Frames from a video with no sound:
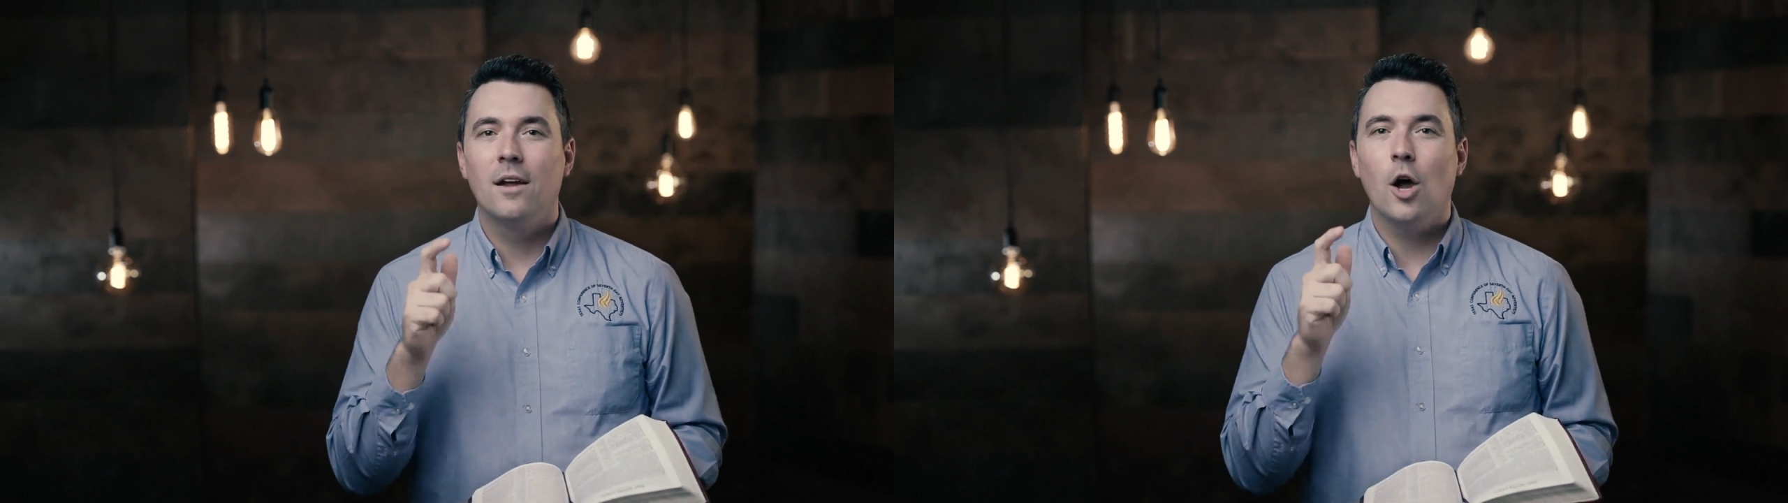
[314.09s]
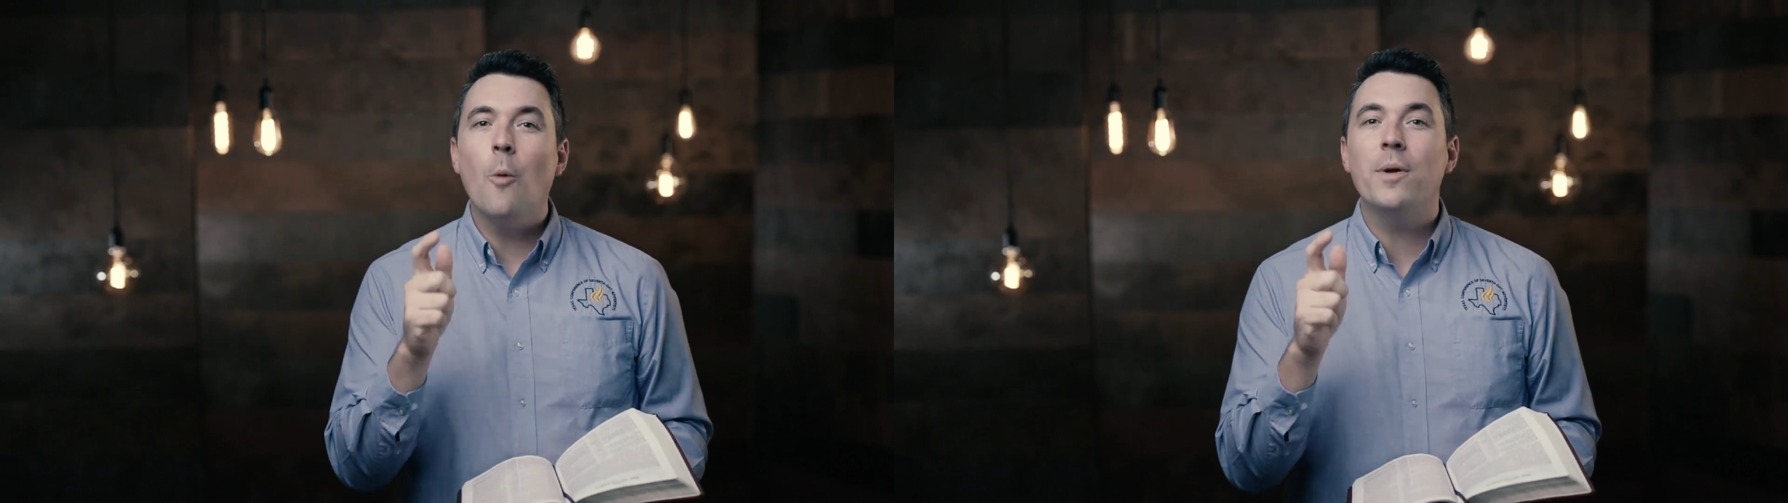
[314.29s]

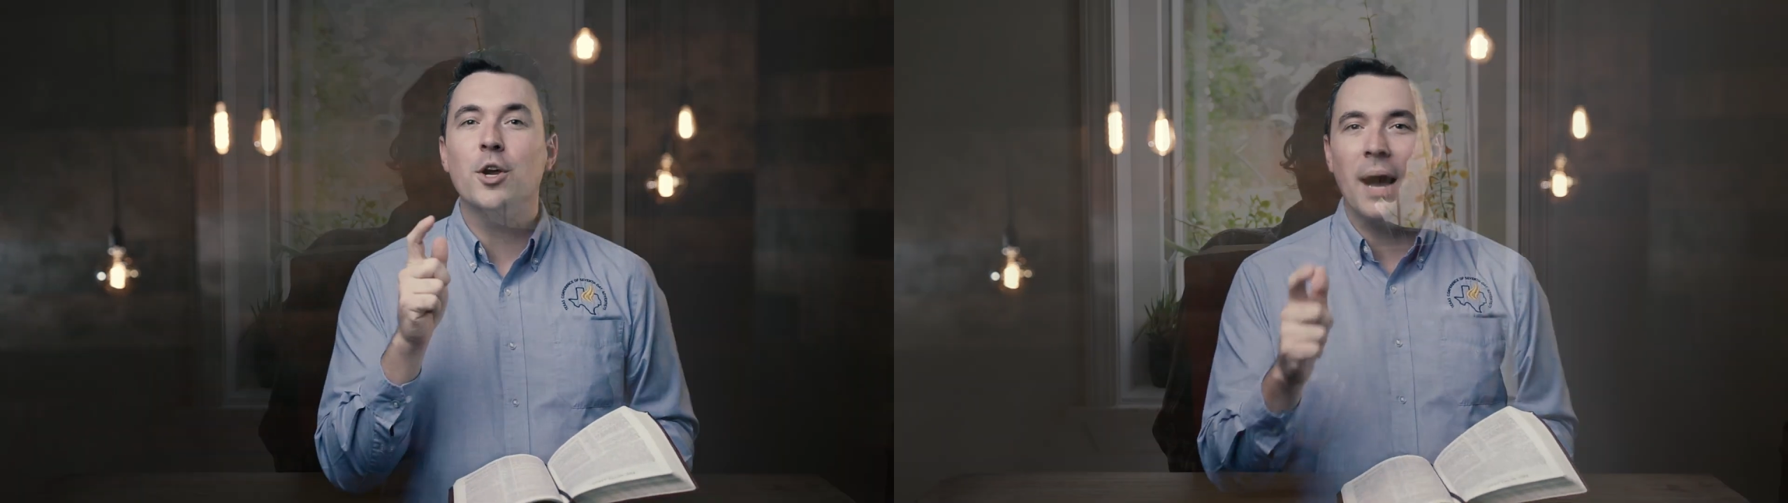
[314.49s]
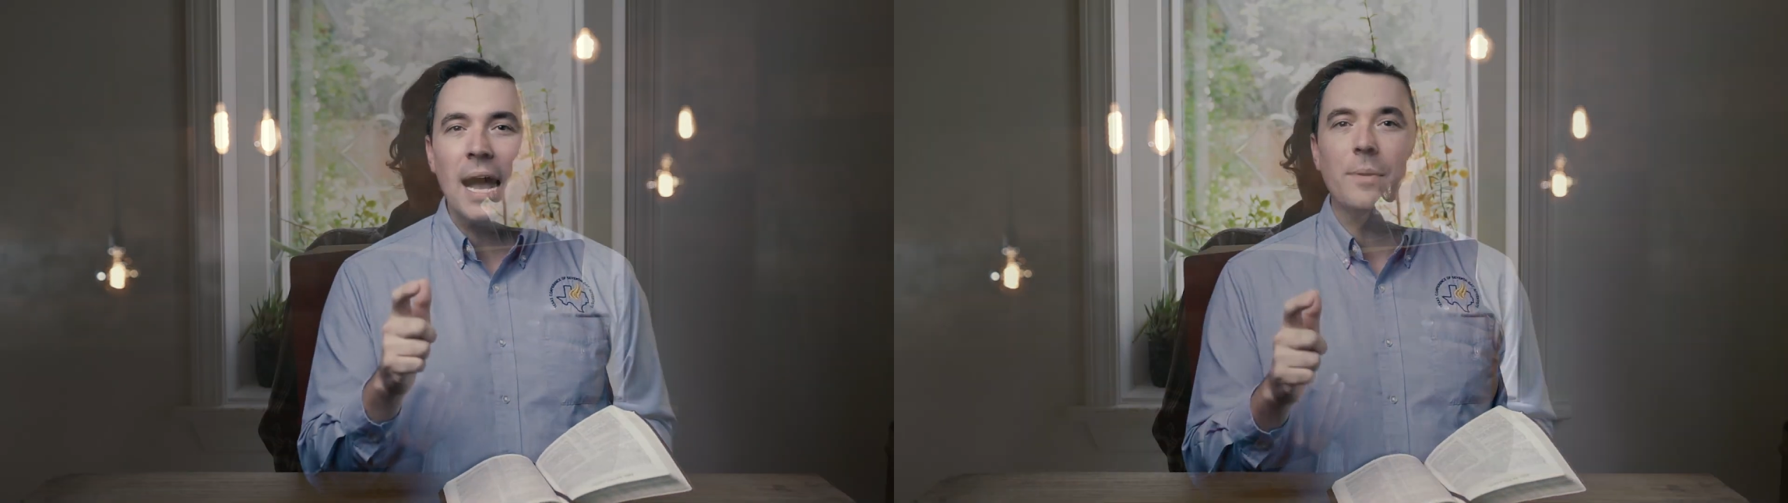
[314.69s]
open your
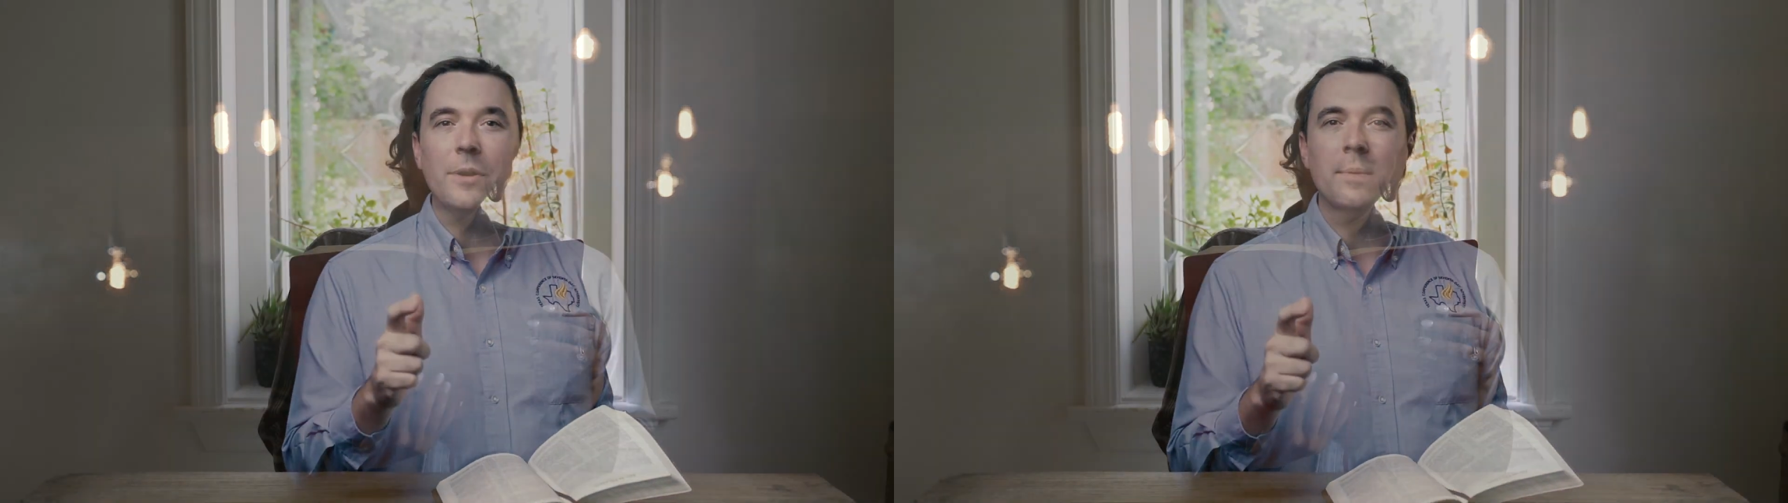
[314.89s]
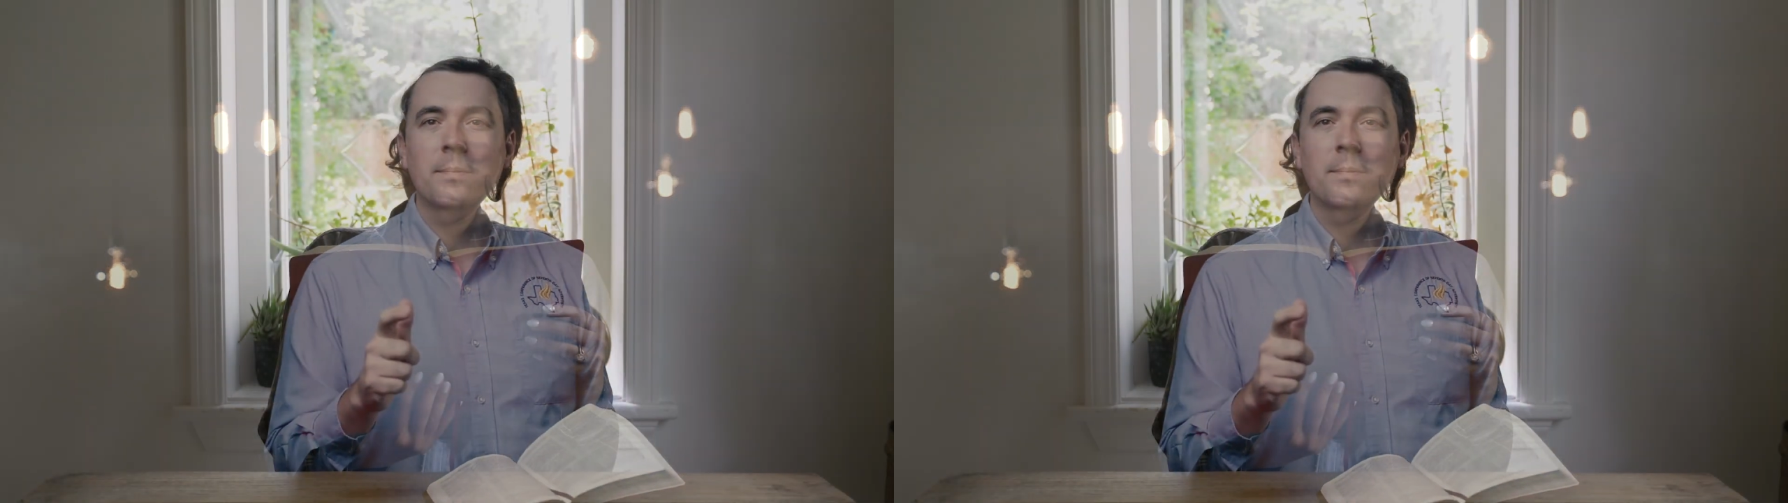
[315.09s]
Bible.